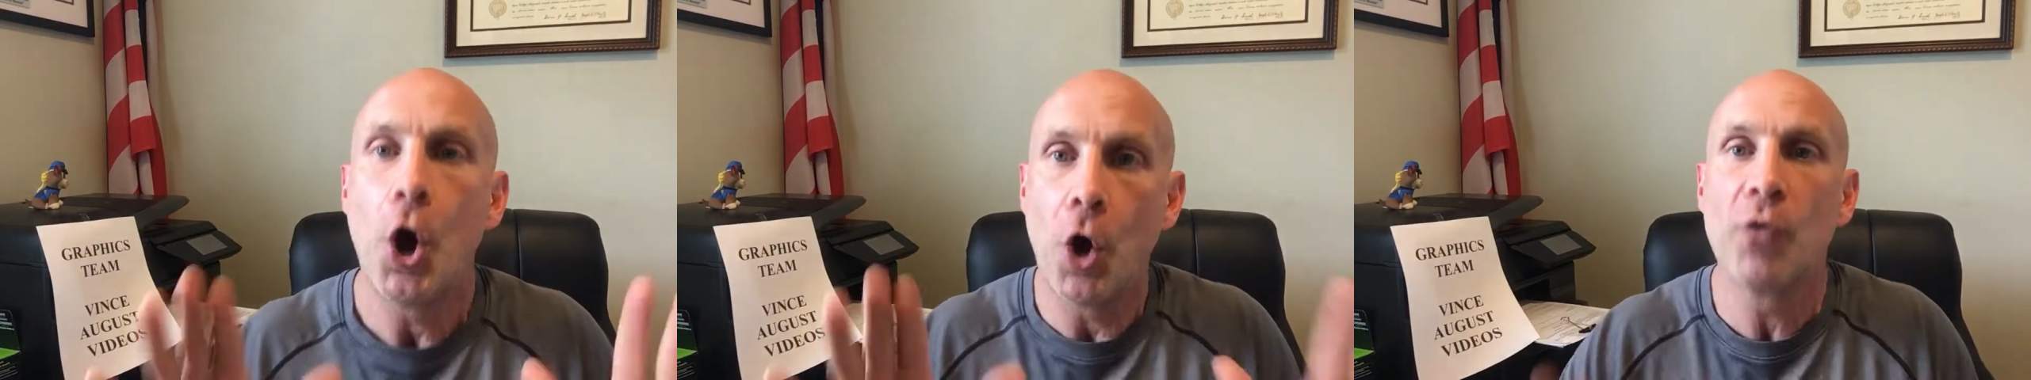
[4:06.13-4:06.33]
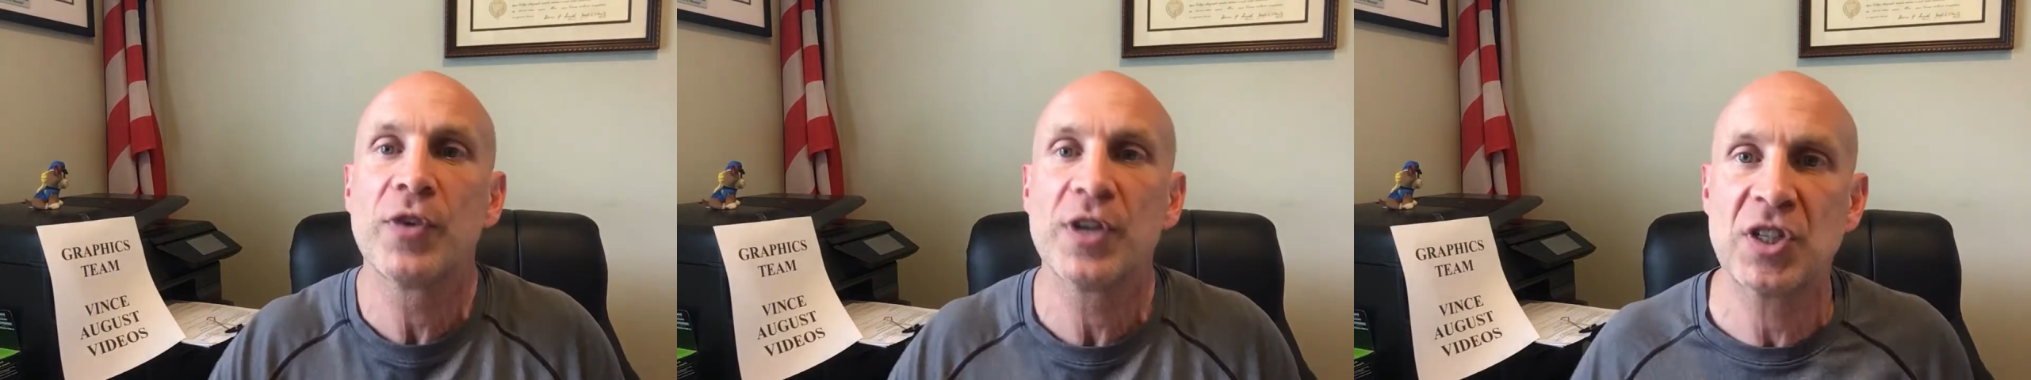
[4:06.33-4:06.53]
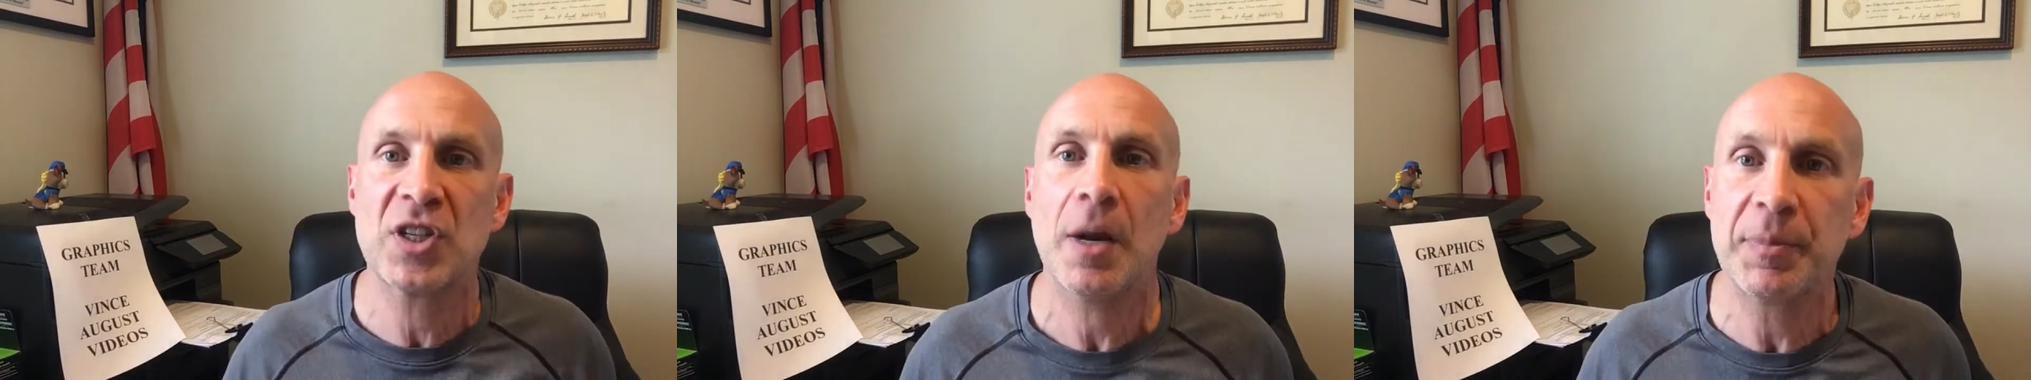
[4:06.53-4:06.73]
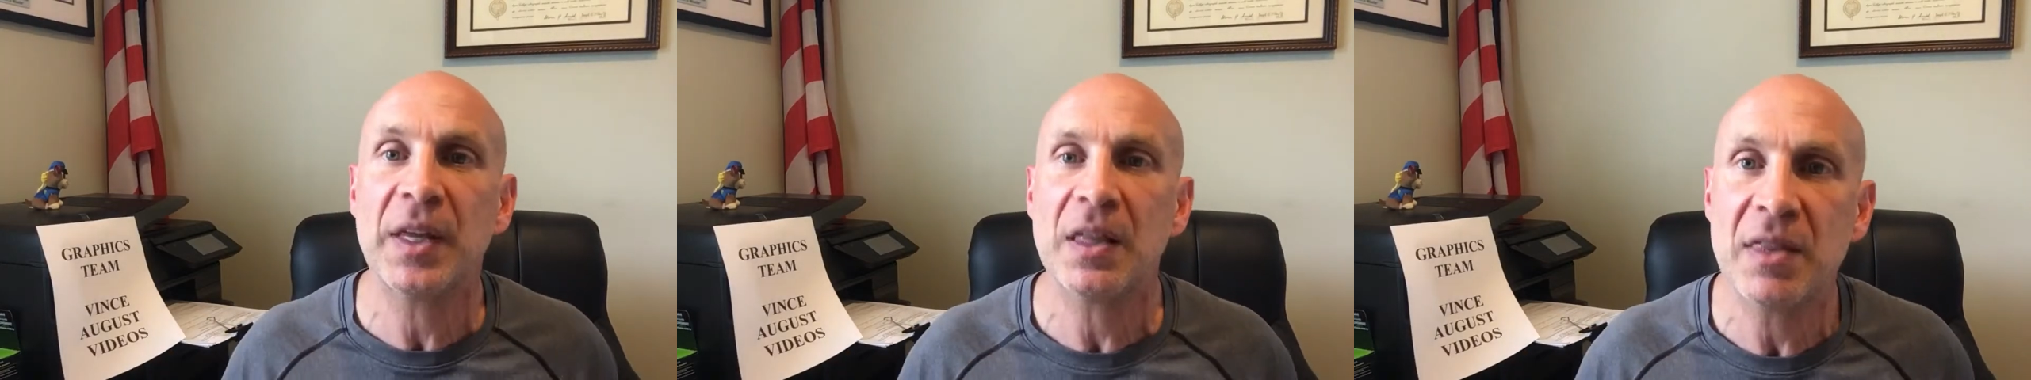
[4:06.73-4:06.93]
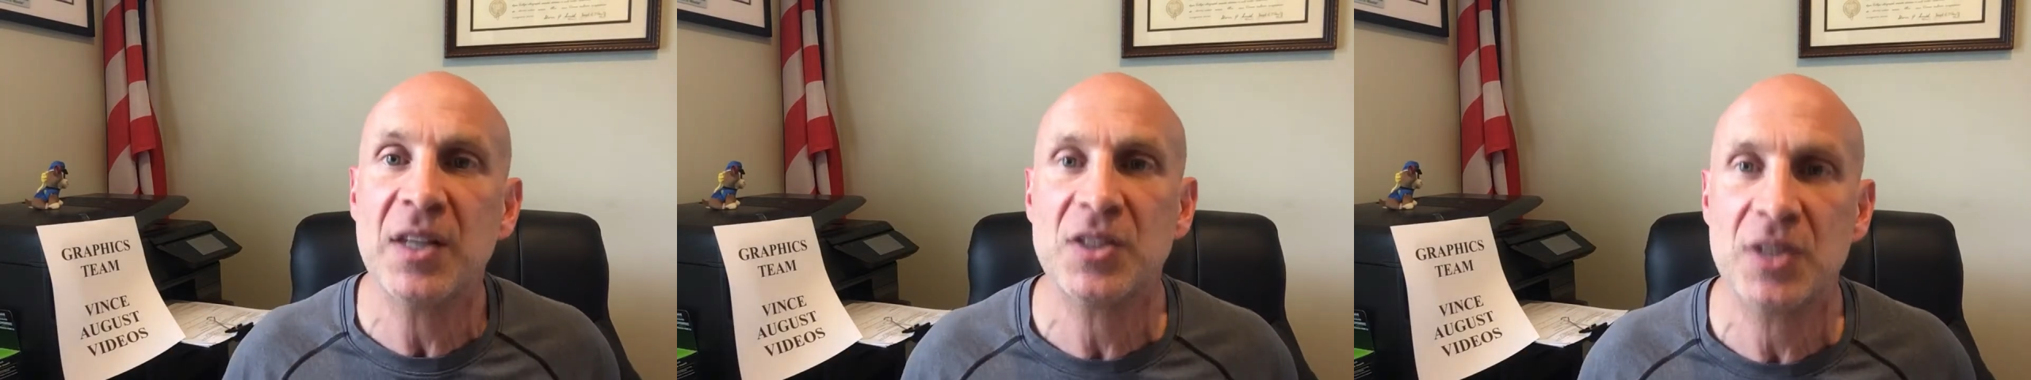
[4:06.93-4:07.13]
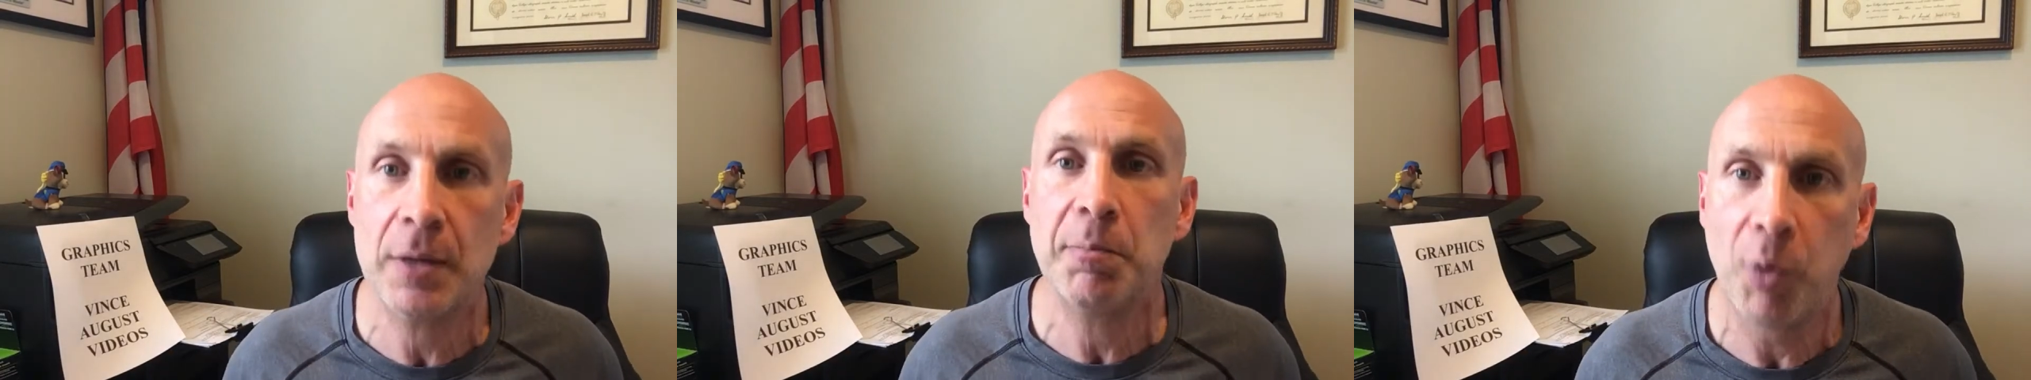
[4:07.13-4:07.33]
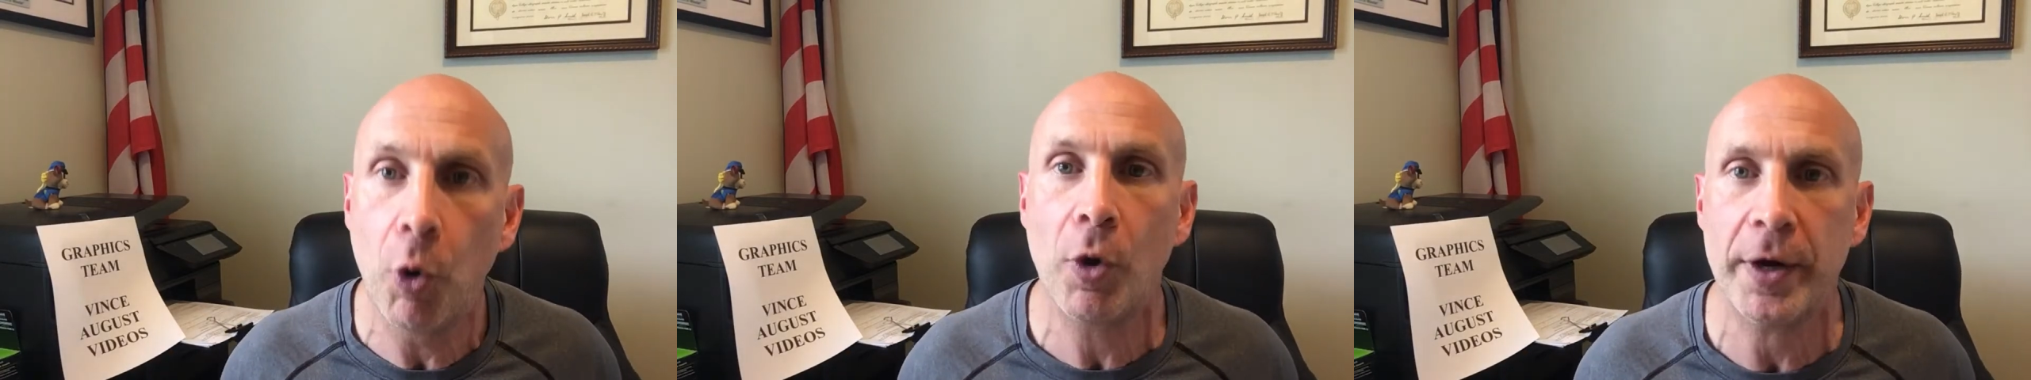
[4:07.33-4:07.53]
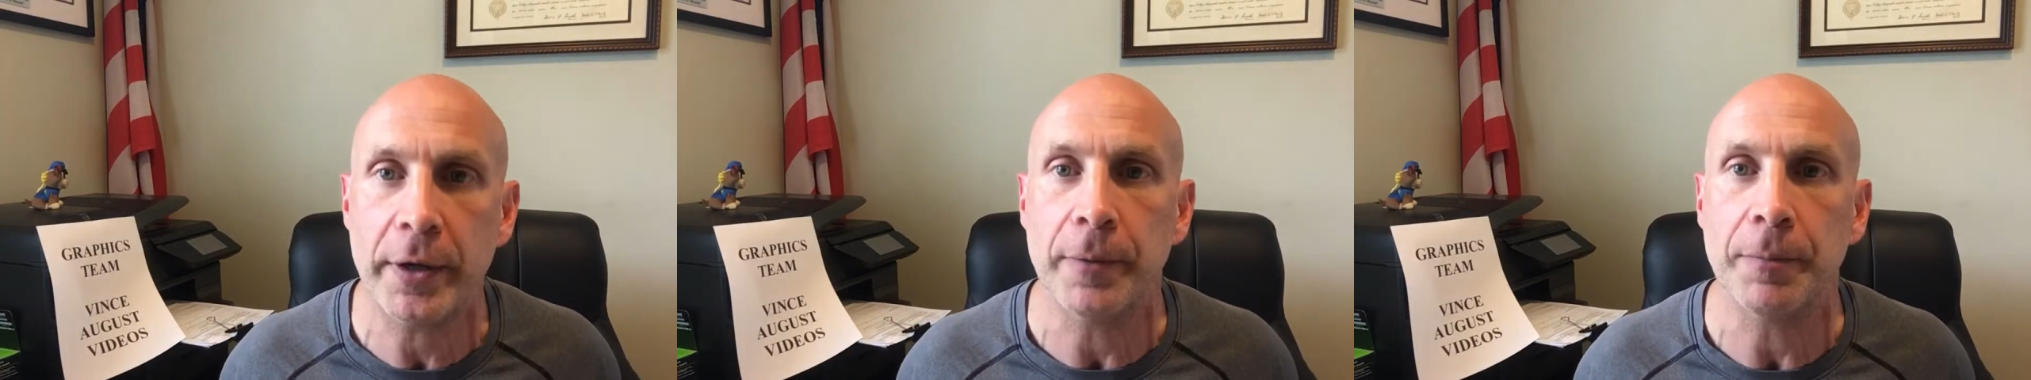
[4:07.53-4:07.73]
over something this
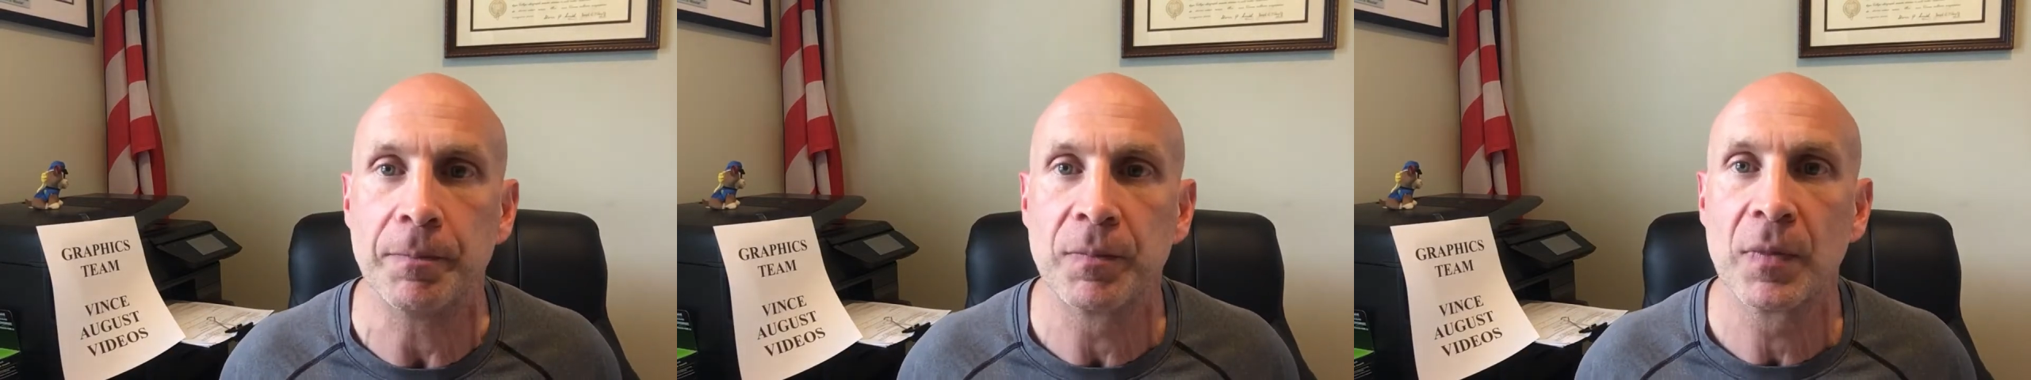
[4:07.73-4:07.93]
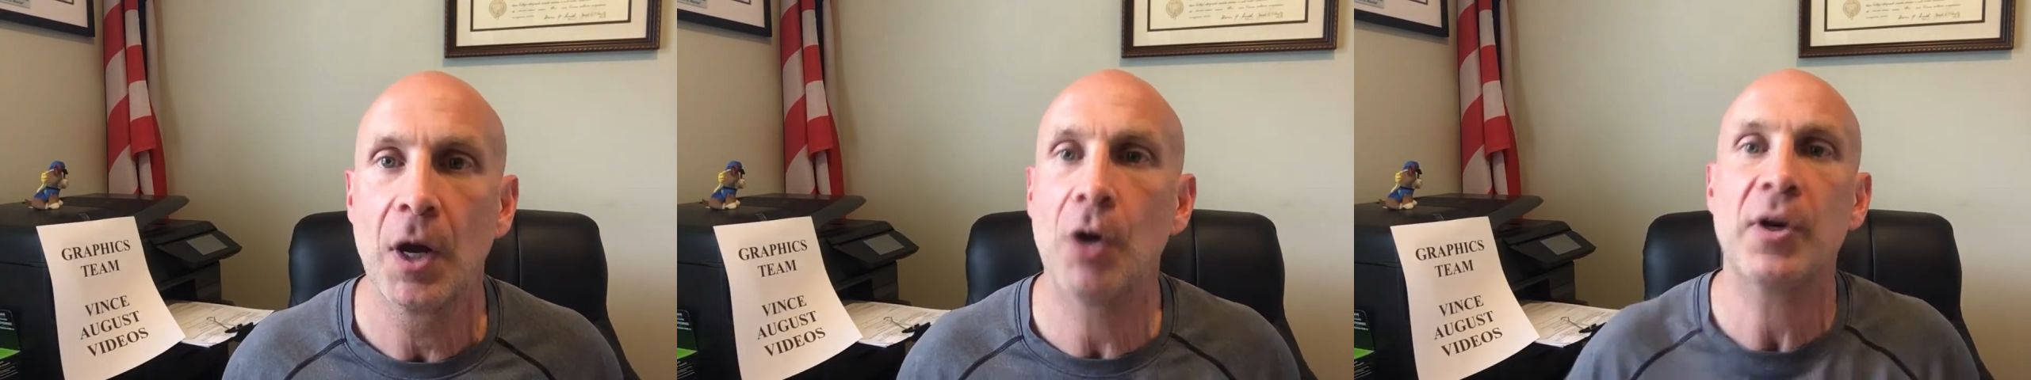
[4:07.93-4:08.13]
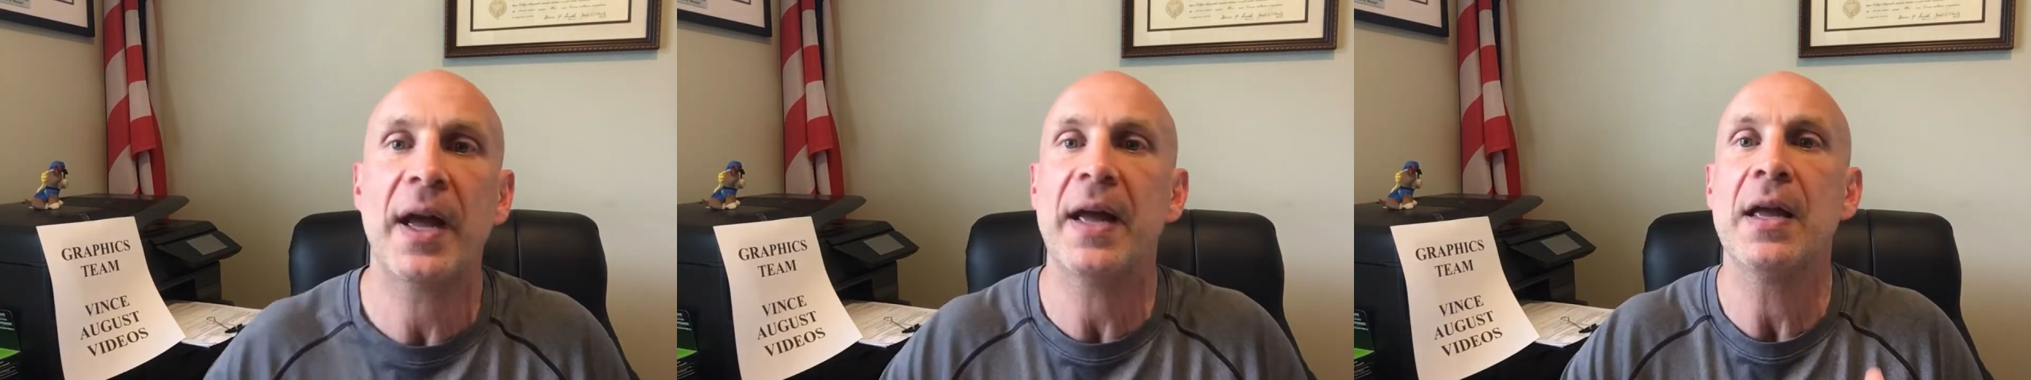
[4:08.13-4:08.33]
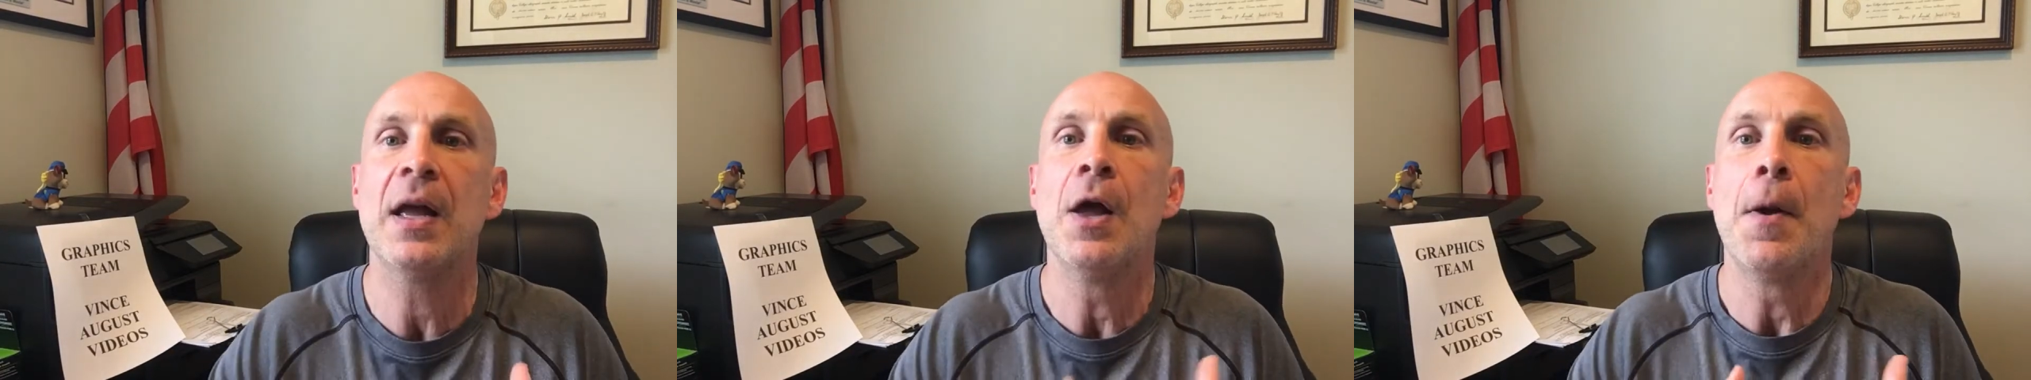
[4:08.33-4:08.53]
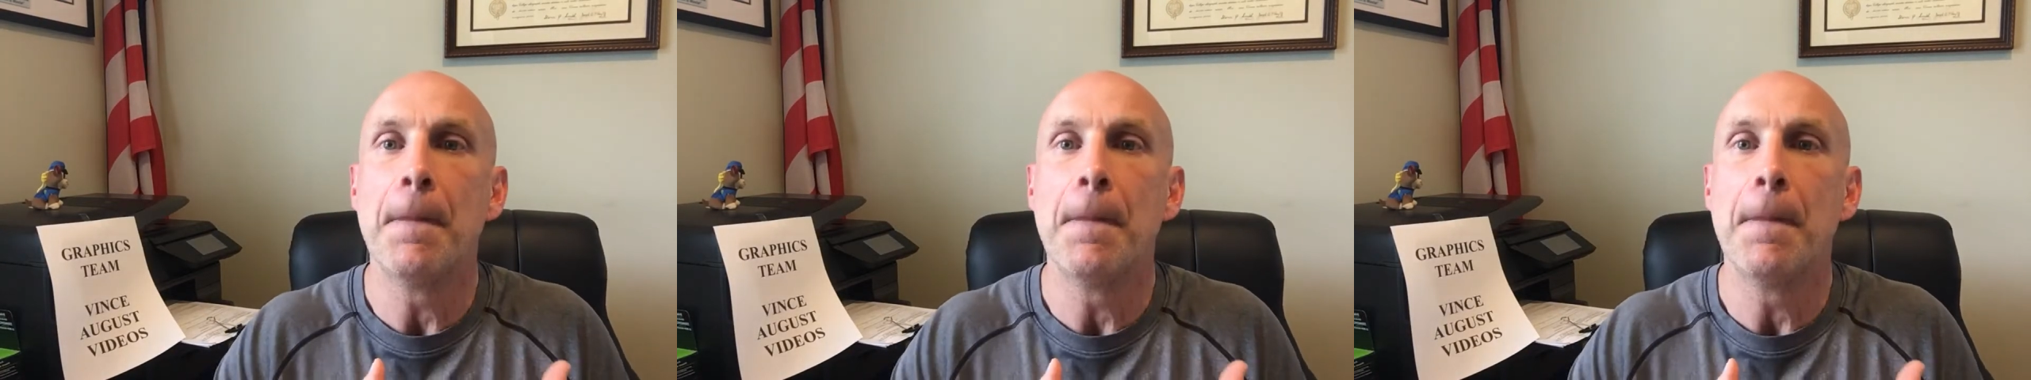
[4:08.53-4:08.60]
important, okay?